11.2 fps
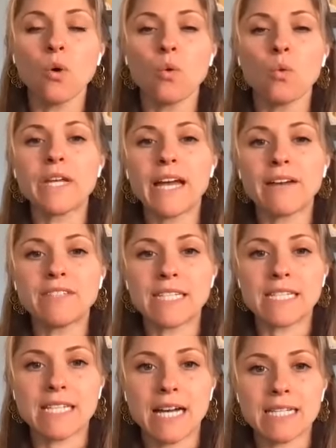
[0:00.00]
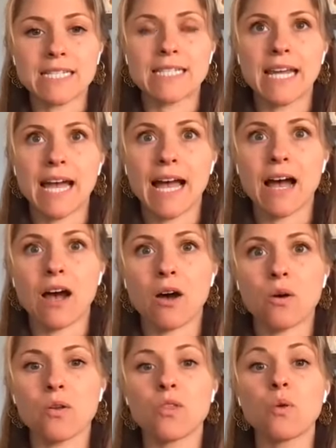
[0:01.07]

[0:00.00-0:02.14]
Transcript: we have discussed how